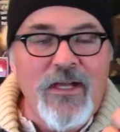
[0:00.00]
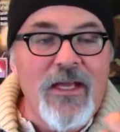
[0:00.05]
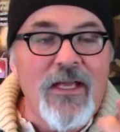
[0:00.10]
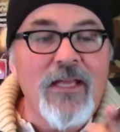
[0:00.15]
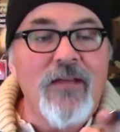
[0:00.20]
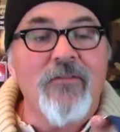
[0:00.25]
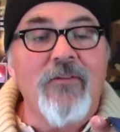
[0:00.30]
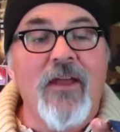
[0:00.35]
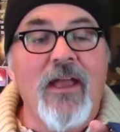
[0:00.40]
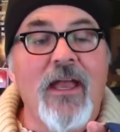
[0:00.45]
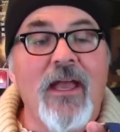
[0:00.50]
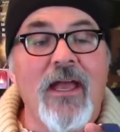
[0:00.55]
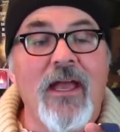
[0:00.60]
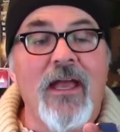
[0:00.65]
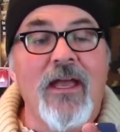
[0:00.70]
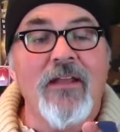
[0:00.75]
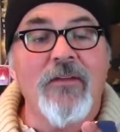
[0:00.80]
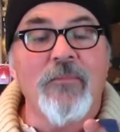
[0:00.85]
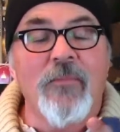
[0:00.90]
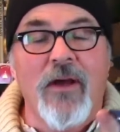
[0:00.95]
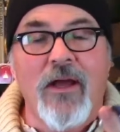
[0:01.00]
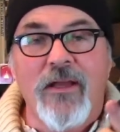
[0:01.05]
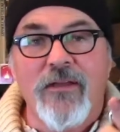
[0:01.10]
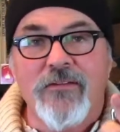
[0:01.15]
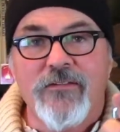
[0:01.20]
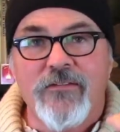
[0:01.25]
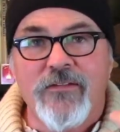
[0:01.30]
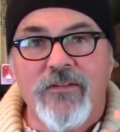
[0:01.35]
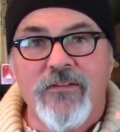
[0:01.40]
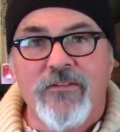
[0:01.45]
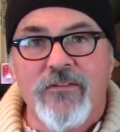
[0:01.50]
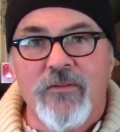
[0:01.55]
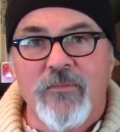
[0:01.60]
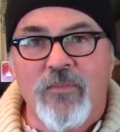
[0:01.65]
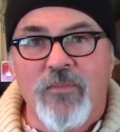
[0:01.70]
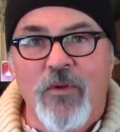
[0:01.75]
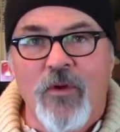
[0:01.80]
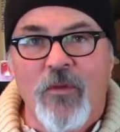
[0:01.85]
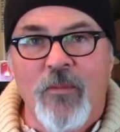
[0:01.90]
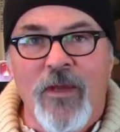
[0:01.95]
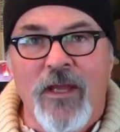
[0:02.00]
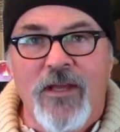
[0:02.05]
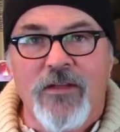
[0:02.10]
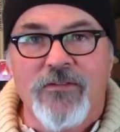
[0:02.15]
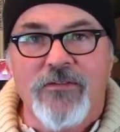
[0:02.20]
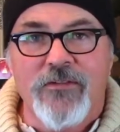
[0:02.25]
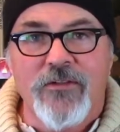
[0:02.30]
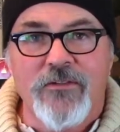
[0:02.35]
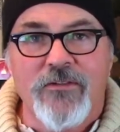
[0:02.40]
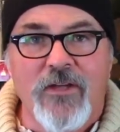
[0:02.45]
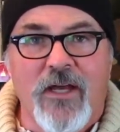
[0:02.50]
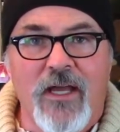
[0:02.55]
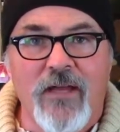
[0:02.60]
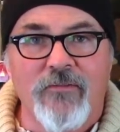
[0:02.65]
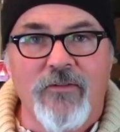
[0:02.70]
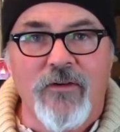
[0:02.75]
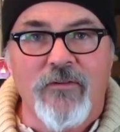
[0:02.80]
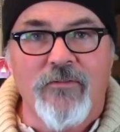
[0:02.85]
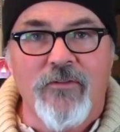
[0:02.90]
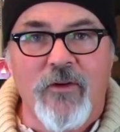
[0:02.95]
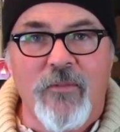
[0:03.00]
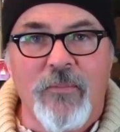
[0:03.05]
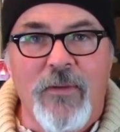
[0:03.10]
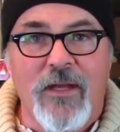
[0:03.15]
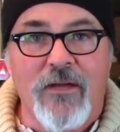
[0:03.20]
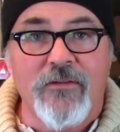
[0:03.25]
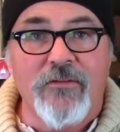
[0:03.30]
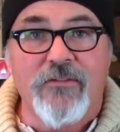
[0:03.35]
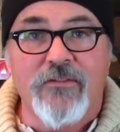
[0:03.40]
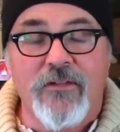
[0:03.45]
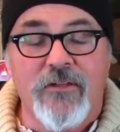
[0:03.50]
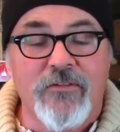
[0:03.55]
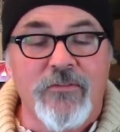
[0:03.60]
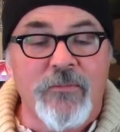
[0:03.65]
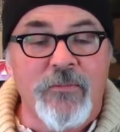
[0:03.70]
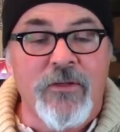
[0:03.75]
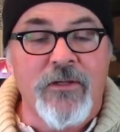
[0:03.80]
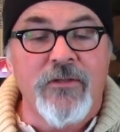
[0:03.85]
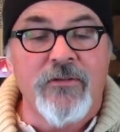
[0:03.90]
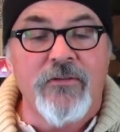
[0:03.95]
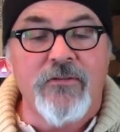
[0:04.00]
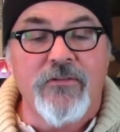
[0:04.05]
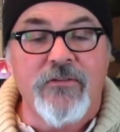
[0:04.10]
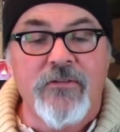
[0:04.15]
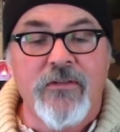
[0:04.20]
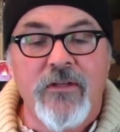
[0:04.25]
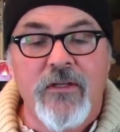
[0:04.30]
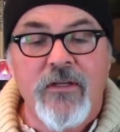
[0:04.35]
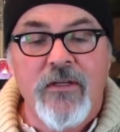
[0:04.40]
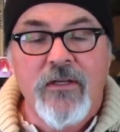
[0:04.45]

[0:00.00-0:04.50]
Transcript: have had my Citizen Promaster Diver for about 6 months.